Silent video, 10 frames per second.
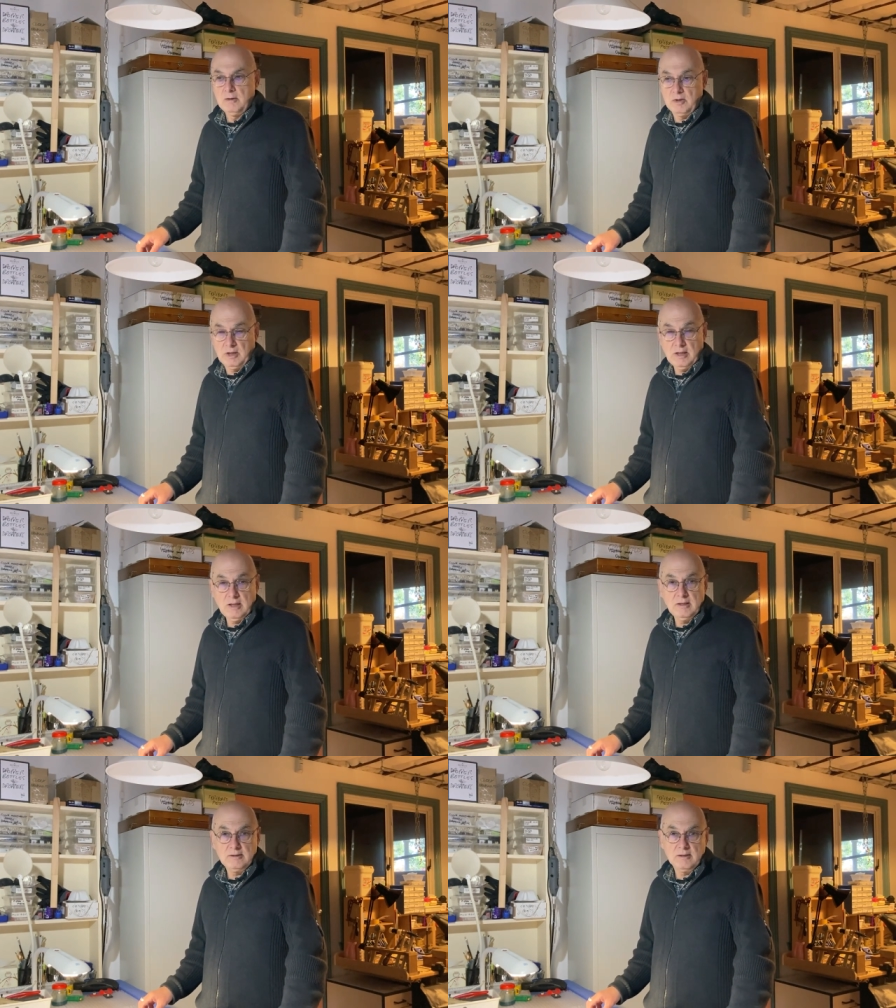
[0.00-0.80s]
your
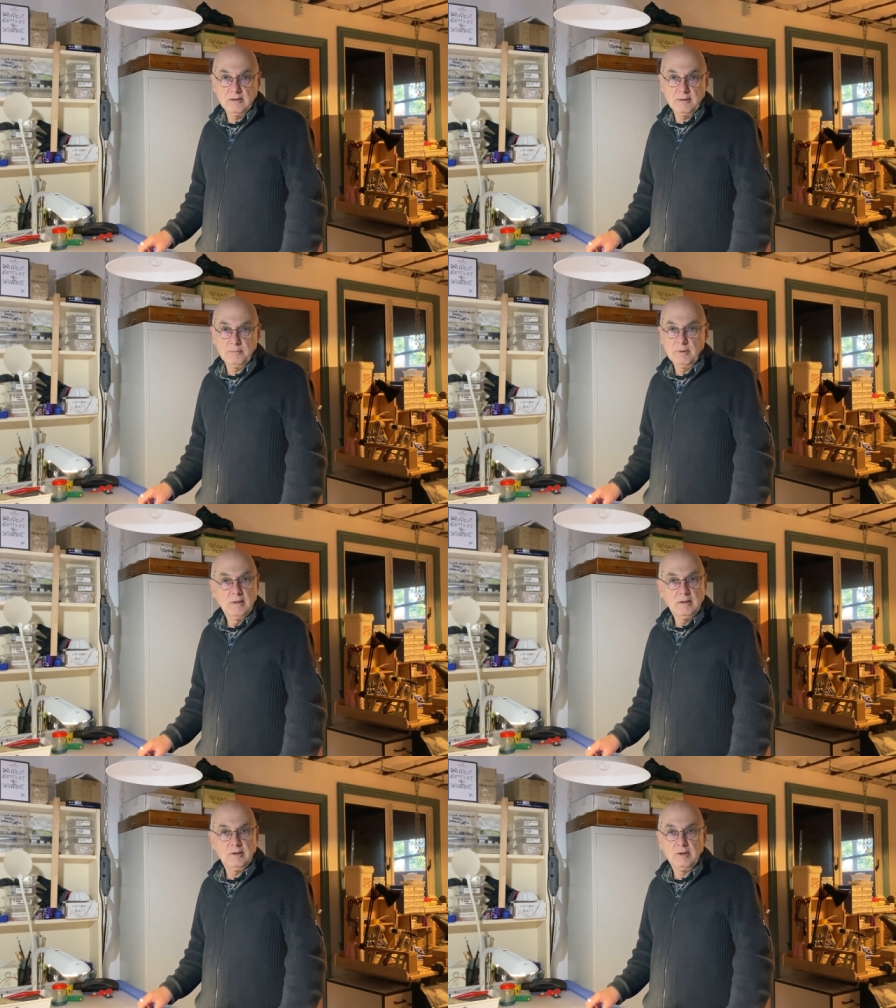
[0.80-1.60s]
keys in them.
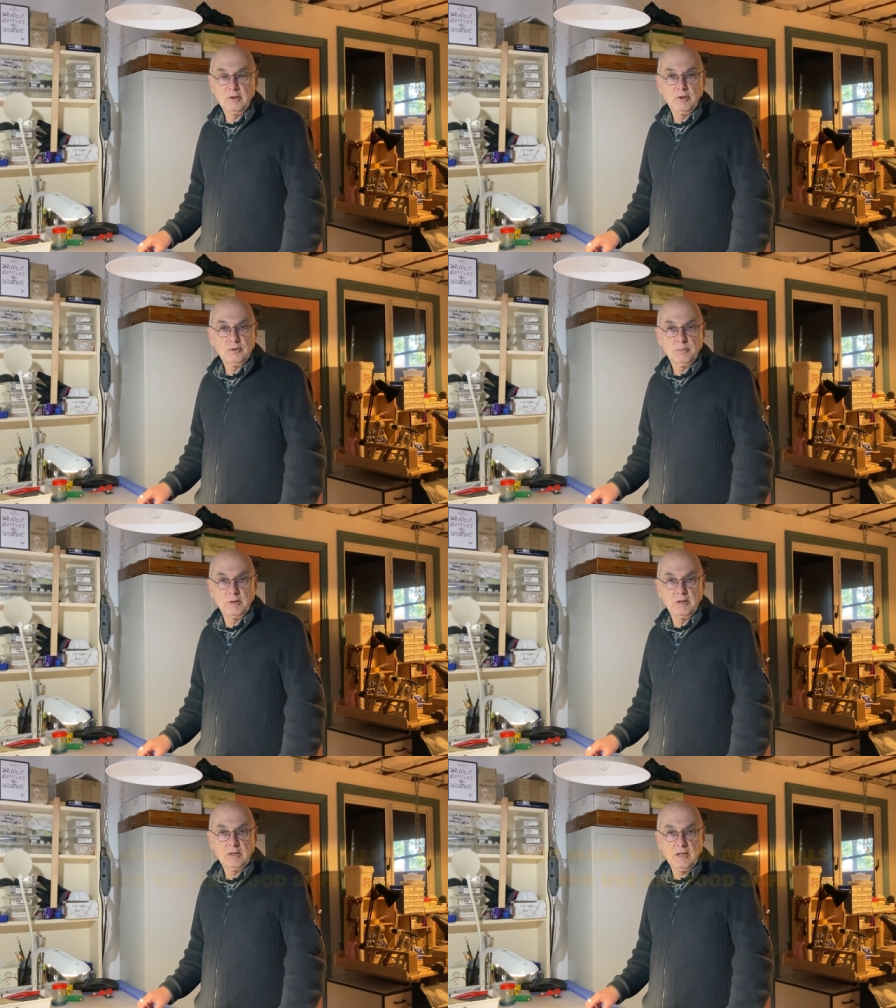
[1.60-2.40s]
You can use them
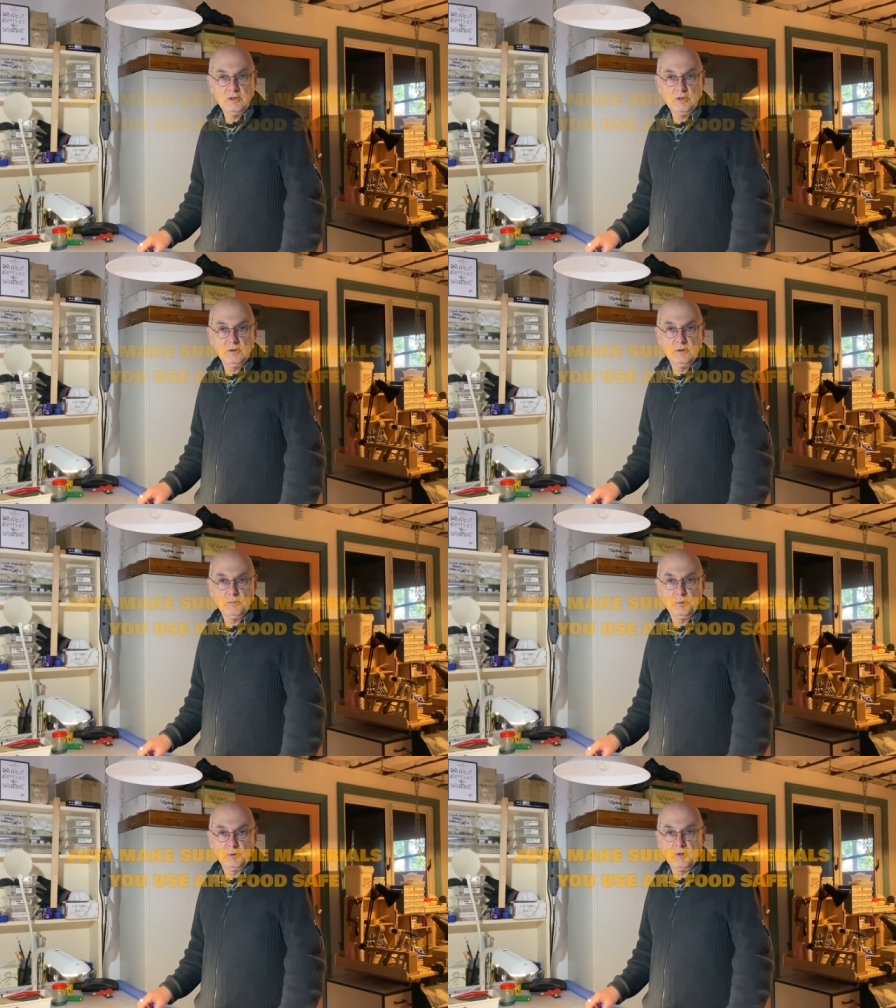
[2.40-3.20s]
in the kitchen to
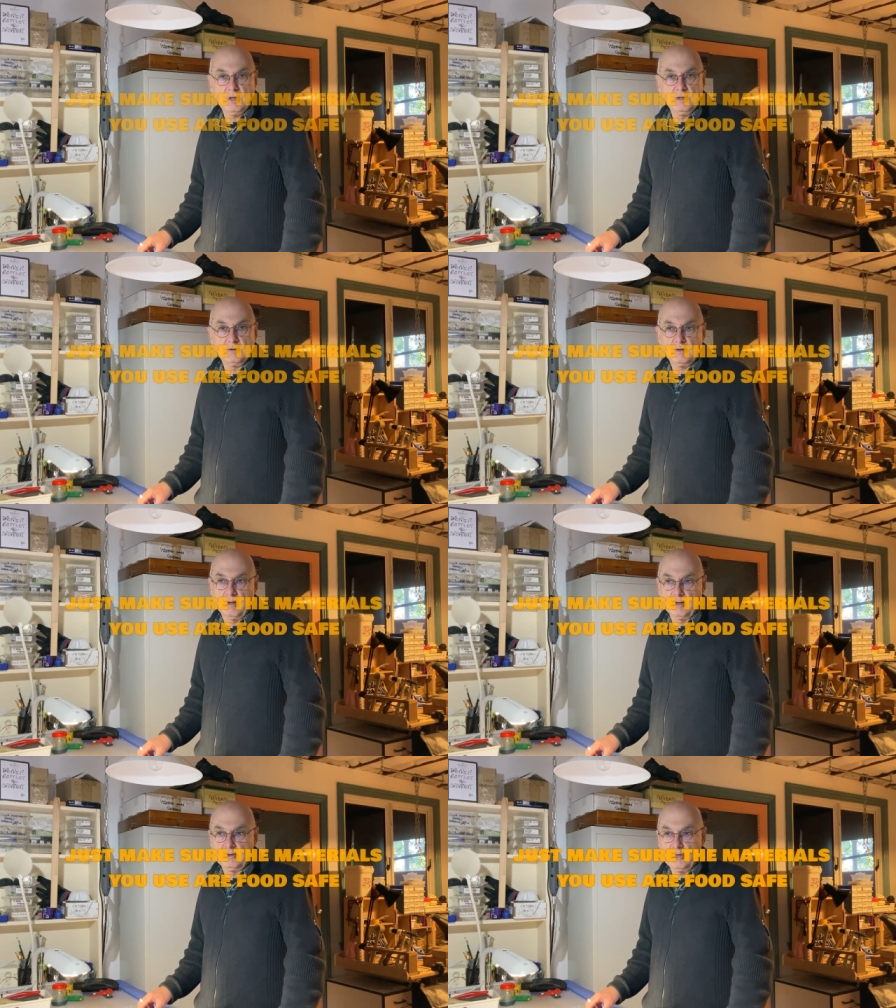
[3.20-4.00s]
put things
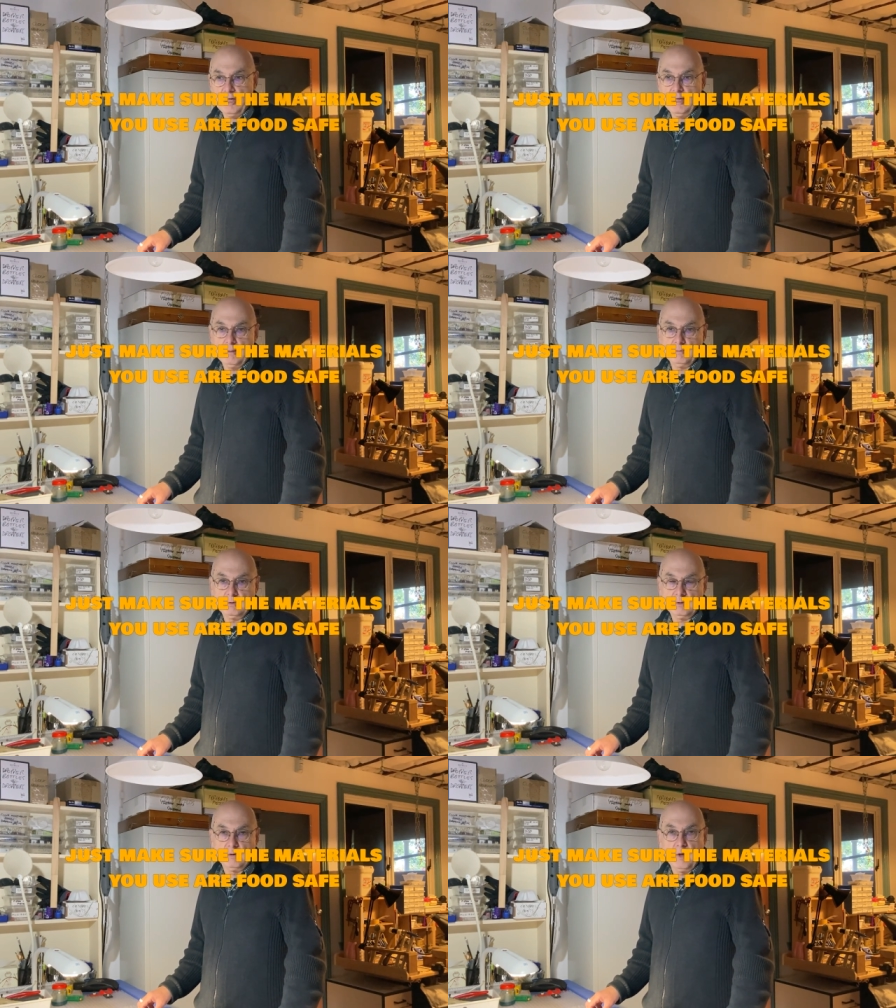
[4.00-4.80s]
like
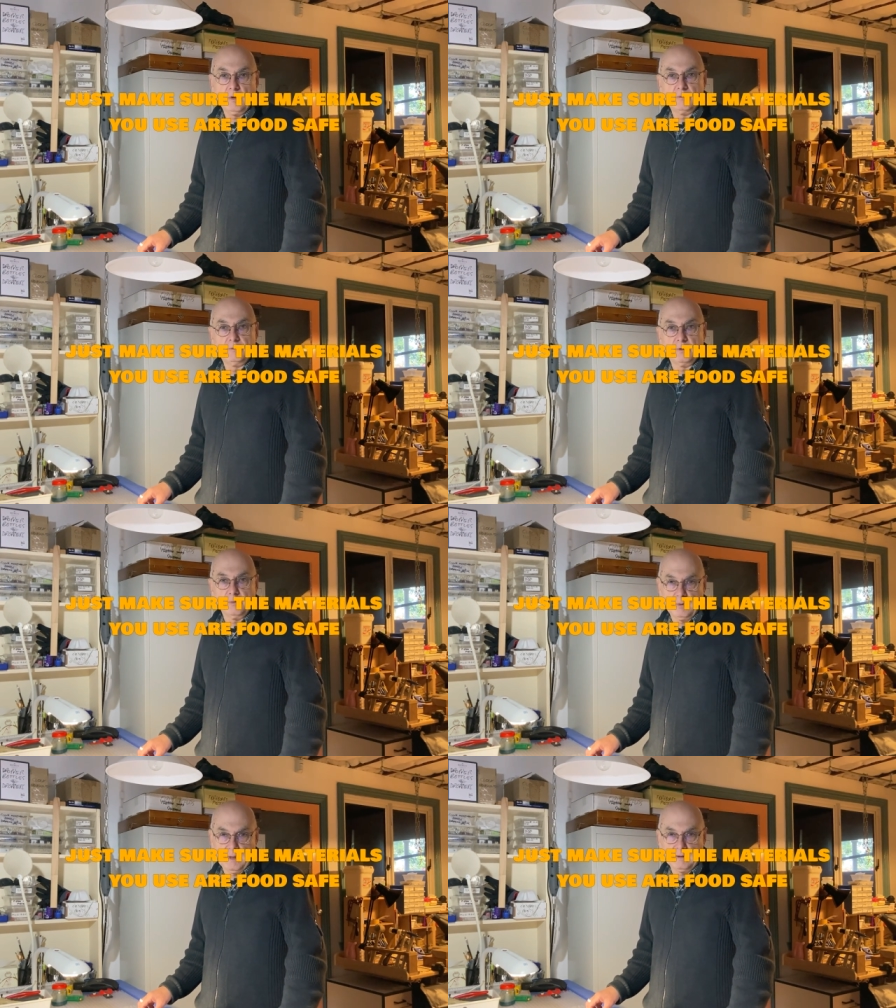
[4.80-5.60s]
jams and olives and
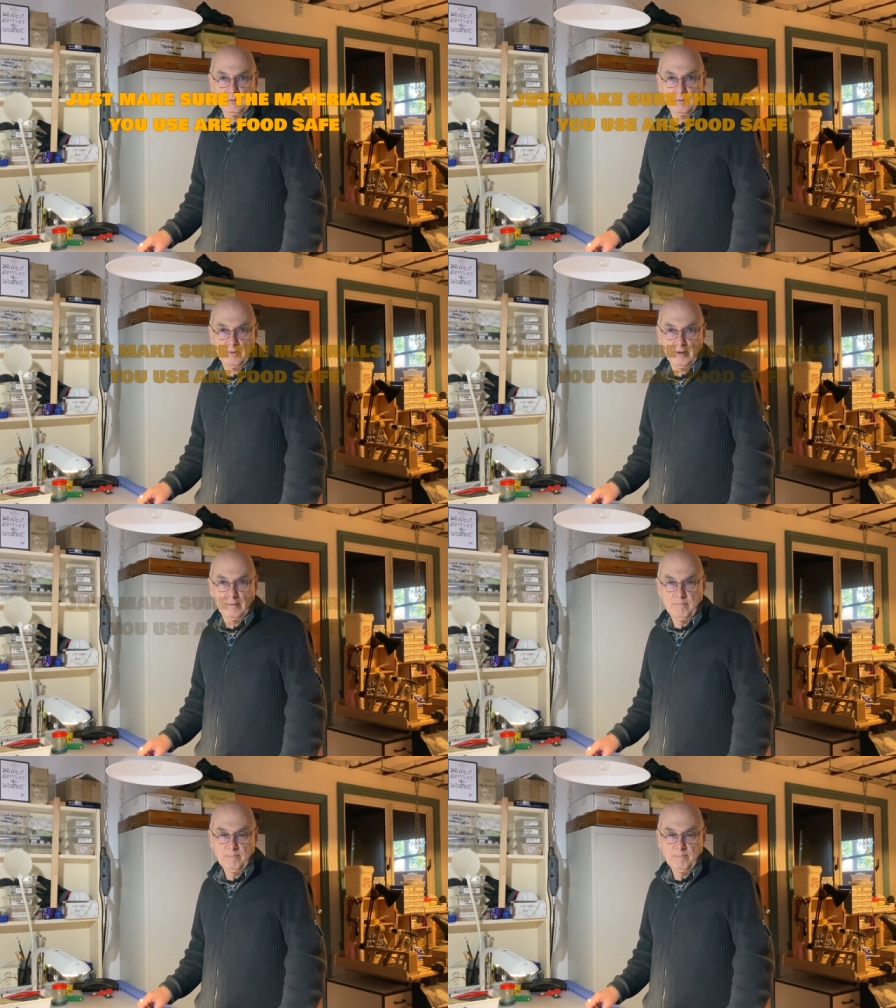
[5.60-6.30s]
all that sort of thing.